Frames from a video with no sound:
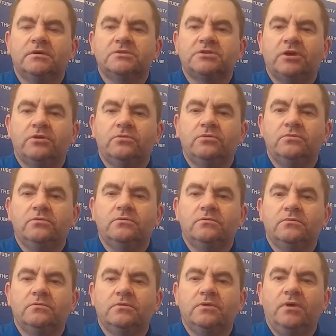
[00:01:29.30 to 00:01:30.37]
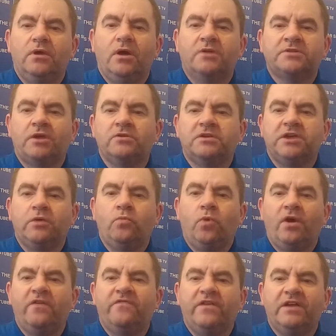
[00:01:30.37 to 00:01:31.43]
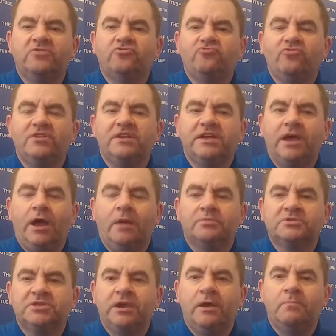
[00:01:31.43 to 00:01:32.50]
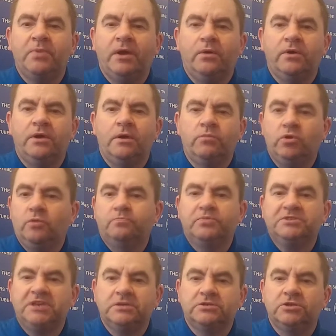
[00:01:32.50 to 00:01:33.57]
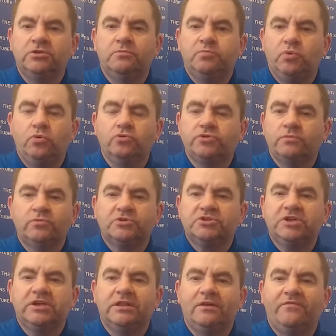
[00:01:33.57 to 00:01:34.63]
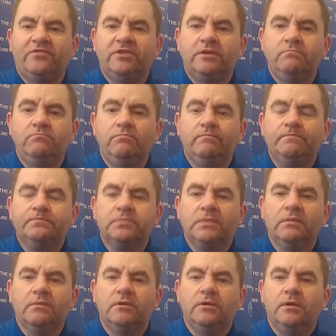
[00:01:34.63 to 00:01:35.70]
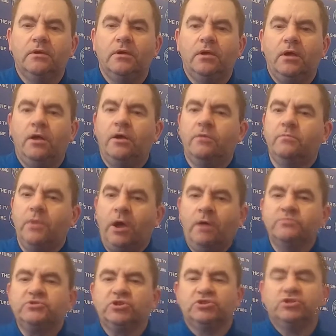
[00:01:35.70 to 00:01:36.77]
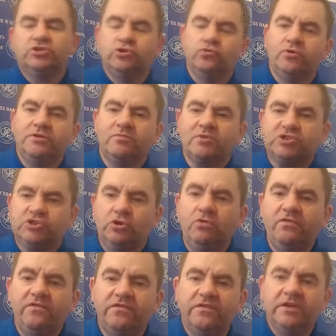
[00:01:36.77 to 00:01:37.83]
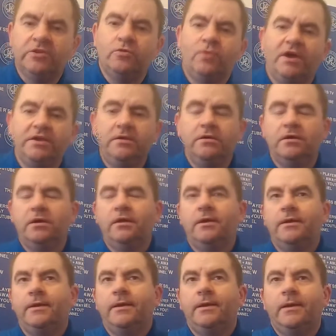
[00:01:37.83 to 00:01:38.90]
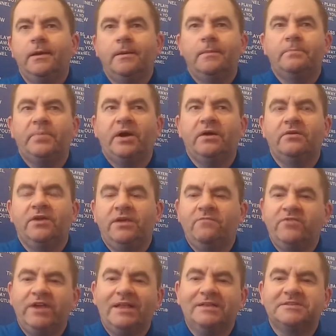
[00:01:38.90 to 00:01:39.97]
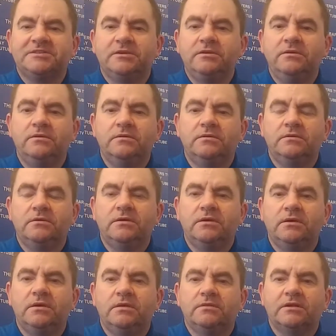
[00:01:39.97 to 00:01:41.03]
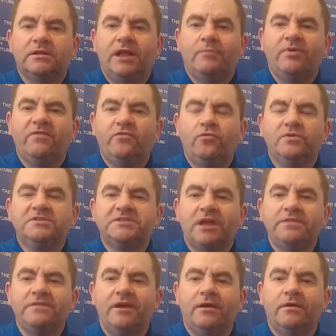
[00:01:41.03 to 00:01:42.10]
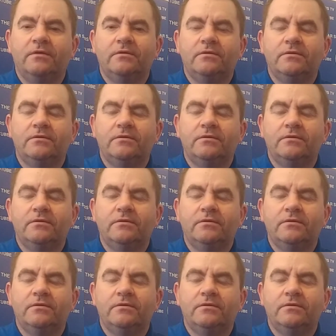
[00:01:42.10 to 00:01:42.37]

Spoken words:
So I don't get why fans really get upset about it. I'm not protecting the board. I'm not sticking up for them. I'm just as annoyed myself in a way. But in reality, the club have always done that.